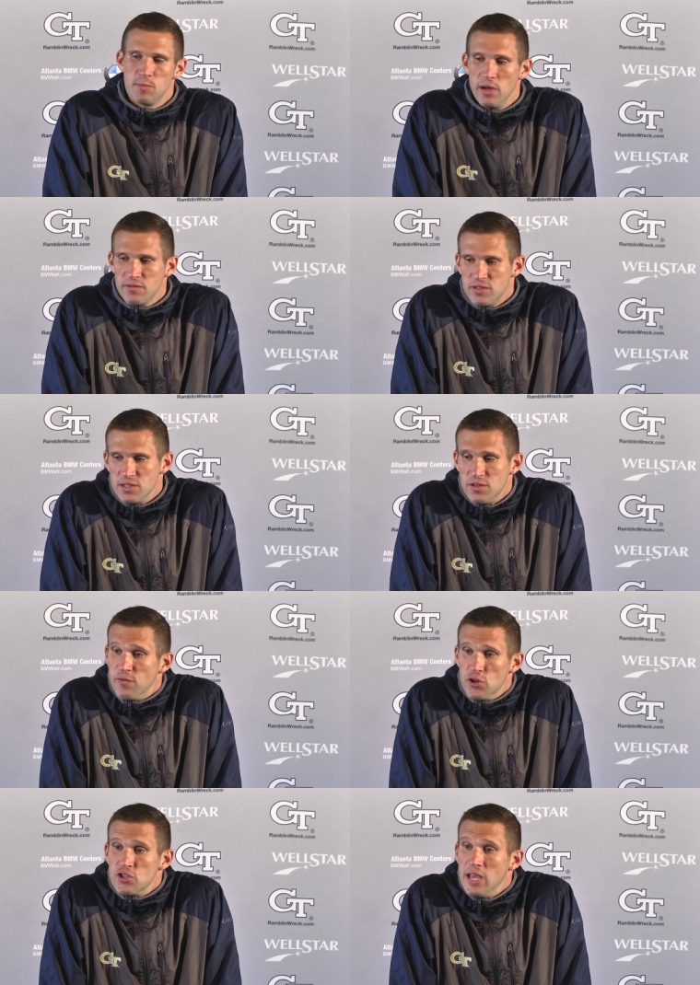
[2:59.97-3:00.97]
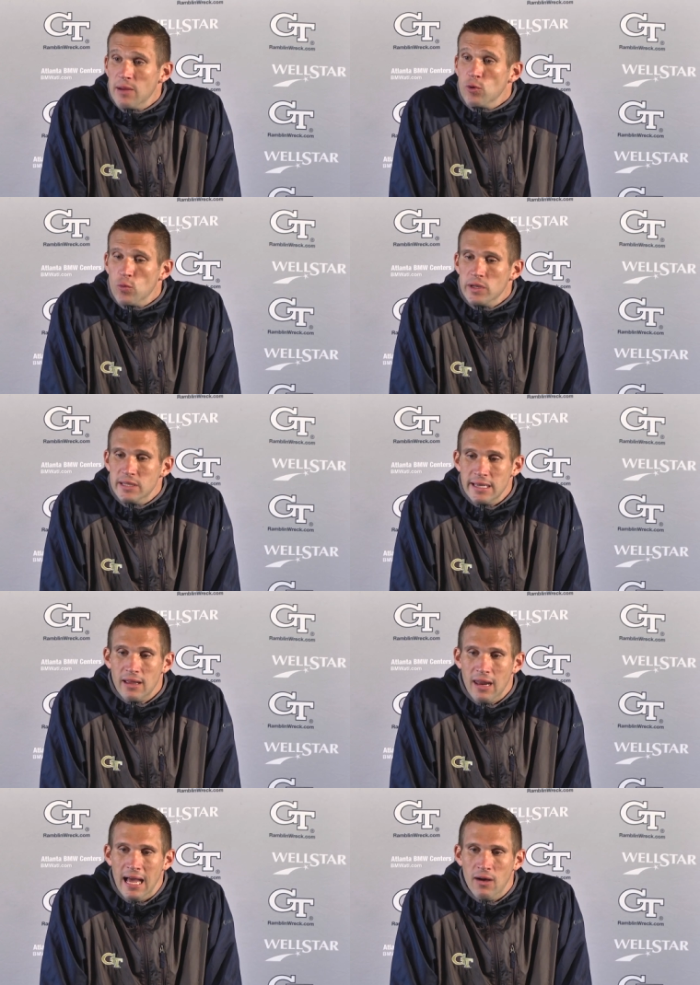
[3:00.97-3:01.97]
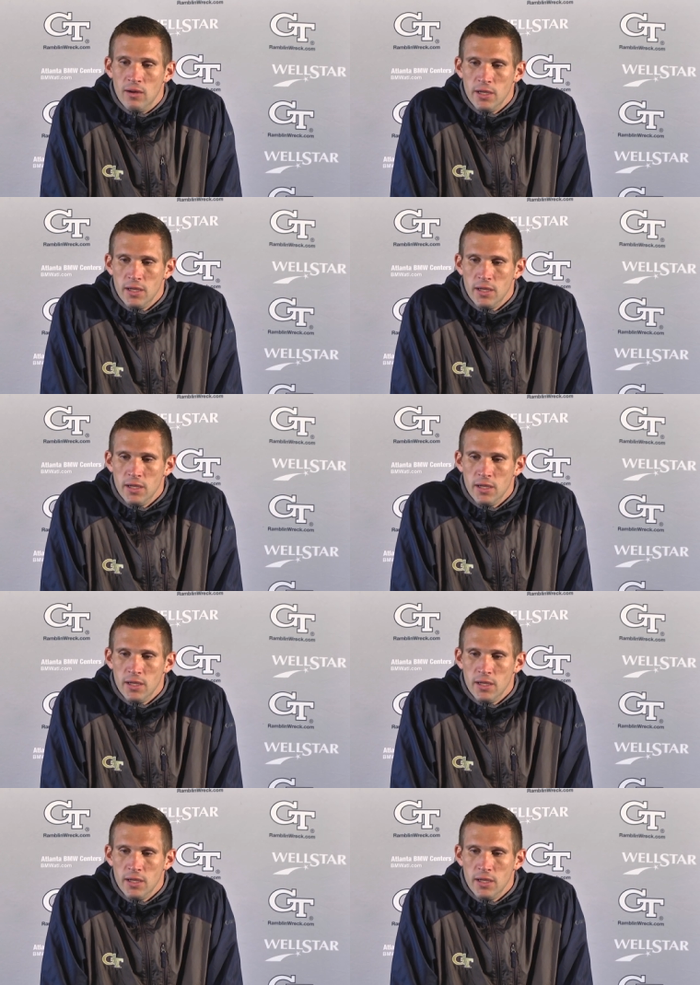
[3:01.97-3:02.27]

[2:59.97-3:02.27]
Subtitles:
But since the first game where we did allow